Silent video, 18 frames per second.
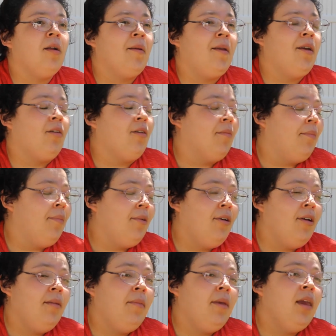me or
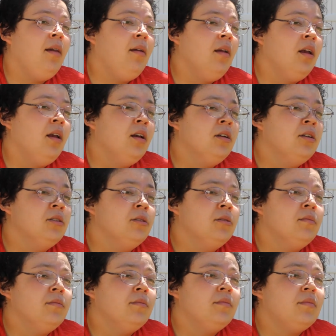bully me
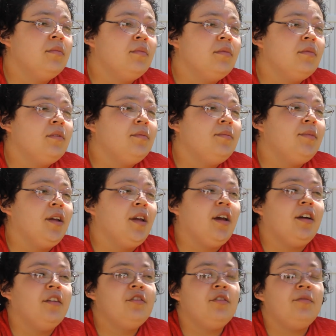
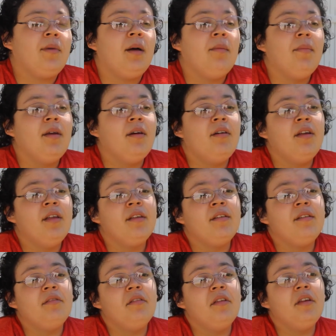because of my mental
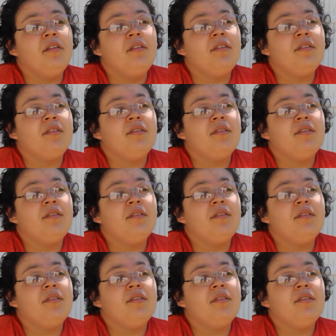illness.